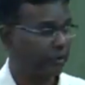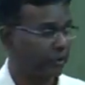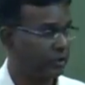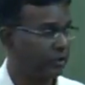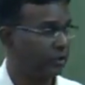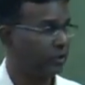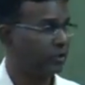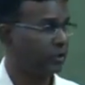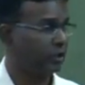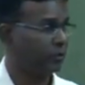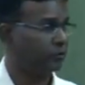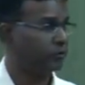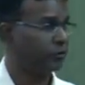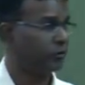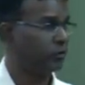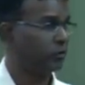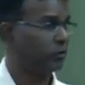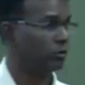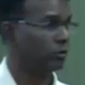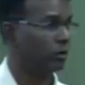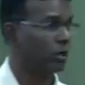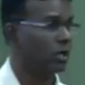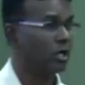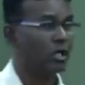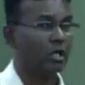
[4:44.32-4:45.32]
treated a
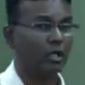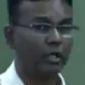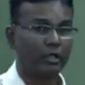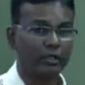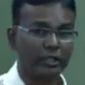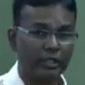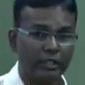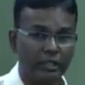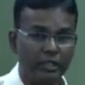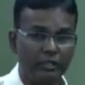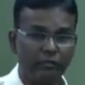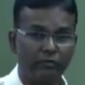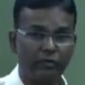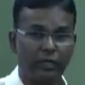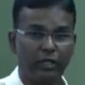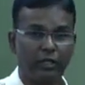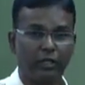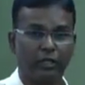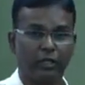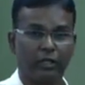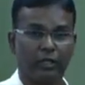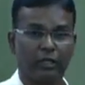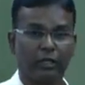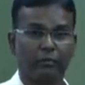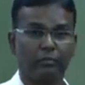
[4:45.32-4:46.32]
few kidney
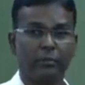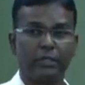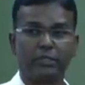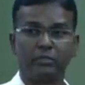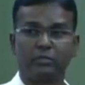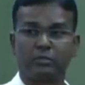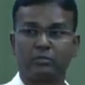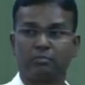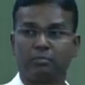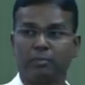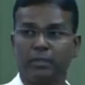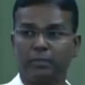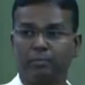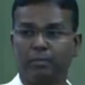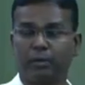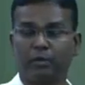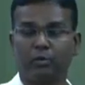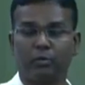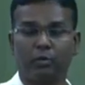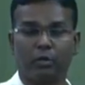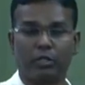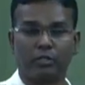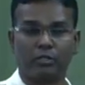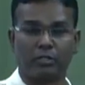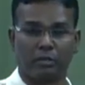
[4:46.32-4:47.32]
failure, means people
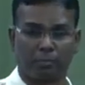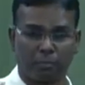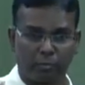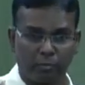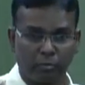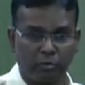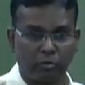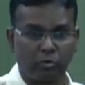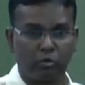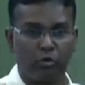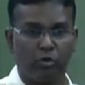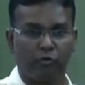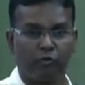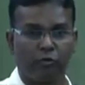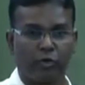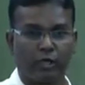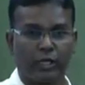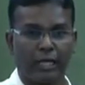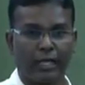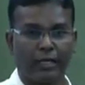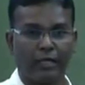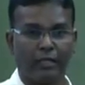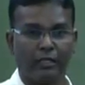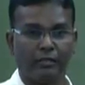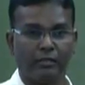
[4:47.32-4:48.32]
who are supposed to go for
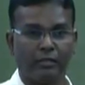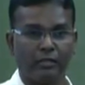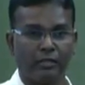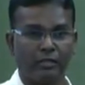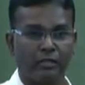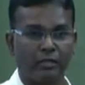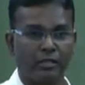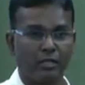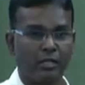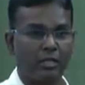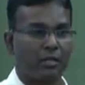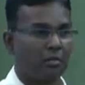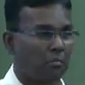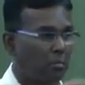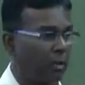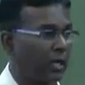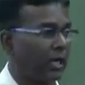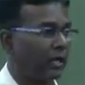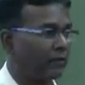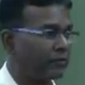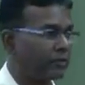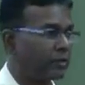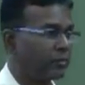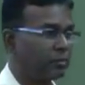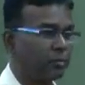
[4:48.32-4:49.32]
dialysis, but
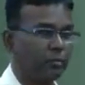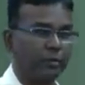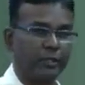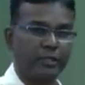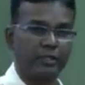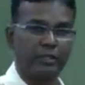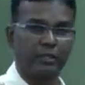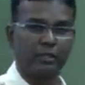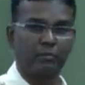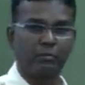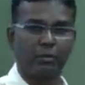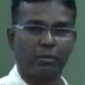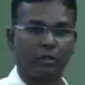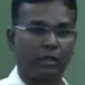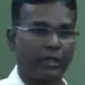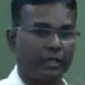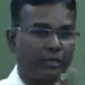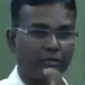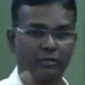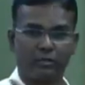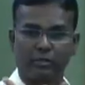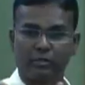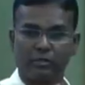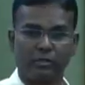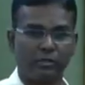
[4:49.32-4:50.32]
after putting them on
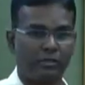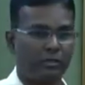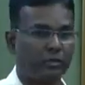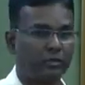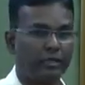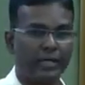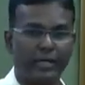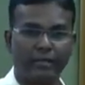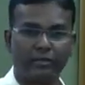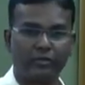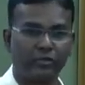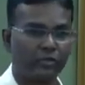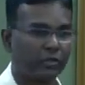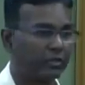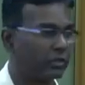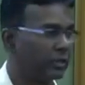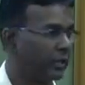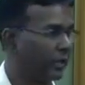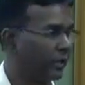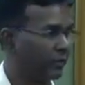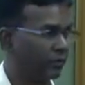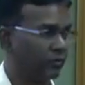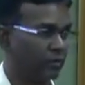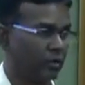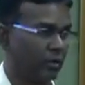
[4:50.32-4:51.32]
Danshen they
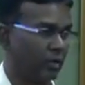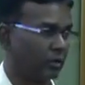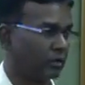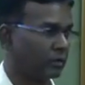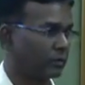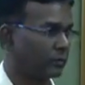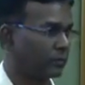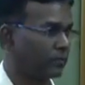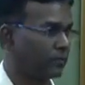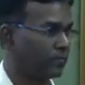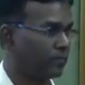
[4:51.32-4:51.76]
have not.